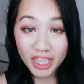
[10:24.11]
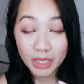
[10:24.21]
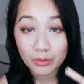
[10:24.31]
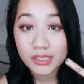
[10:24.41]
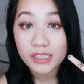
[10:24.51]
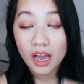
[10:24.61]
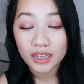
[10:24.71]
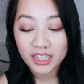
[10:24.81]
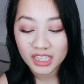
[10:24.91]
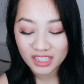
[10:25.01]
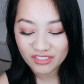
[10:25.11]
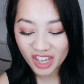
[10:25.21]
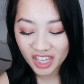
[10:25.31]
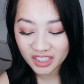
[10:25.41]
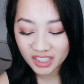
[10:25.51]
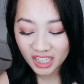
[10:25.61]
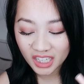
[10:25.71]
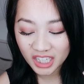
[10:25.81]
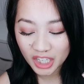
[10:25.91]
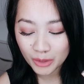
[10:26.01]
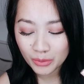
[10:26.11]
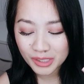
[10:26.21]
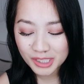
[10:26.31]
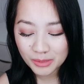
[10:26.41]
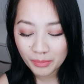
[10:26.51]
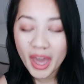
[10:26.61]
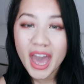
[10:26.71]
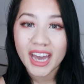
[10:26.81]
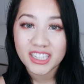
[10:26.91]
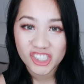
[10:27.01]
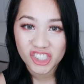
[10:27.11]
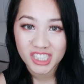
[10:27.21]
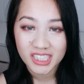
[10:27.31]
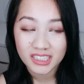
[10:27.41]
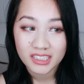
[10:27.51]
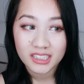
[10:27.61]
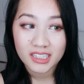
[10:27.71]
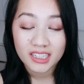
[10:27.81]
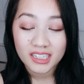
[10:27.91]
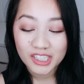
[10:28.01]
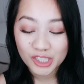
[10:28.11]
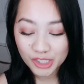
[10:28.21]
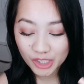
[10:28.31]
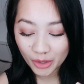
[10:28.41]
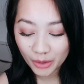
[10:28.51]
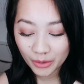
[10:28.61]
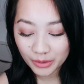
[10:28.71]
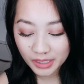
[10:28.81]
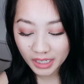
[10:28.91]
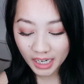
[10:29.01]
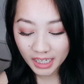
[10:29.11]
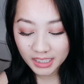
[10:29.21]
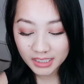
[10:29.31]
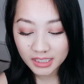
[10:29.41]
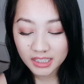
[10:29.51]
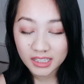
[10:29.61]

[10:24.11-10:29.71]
It was uneven and it was patchy. So I